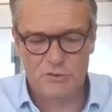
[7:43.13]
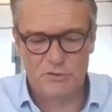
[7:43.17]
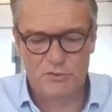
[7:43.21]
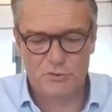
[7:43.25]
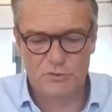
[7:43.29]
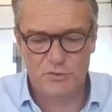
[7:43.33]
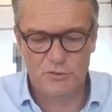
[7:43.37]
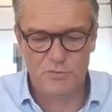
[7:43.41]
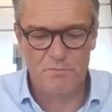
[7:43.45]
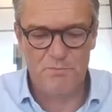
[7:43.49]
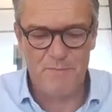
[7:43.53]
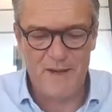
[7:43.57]

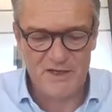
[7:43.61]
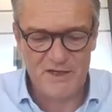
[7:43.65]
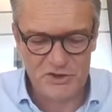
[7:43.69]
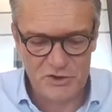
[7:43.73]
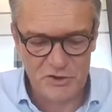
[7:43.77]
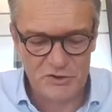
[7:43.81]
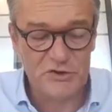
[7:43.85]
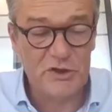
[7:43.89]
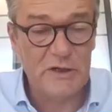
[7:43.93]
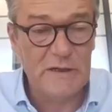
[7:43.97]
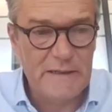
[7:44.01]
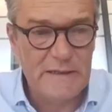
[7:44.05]
to
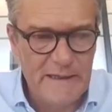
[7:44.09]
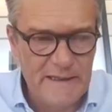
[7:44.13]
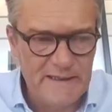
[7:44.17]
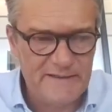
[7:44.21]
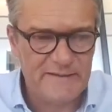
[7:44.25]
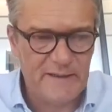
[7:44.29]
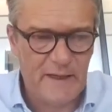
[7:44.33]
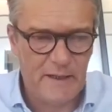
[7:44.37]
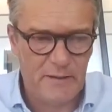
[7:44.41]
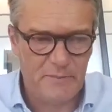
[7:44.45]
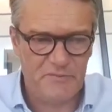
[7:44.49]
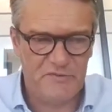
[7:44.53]
measure the lead
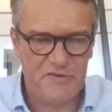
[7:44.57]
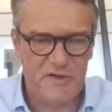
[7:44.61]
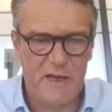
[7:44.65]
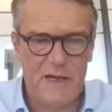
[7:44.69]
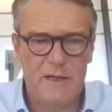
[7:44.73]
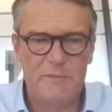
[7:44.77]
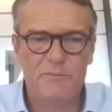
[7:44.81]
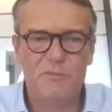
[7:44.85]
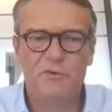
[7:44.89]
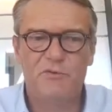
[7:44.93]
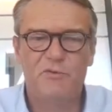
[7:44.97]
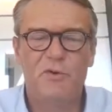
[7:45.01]
times
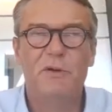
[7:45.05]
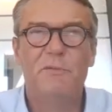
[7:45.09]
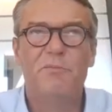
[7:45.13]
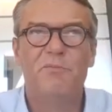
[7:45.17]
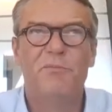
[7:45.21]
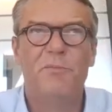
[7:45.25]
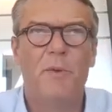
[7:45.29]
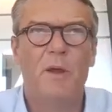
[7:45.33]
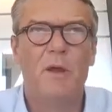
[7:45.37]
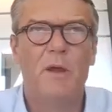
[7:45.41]
in between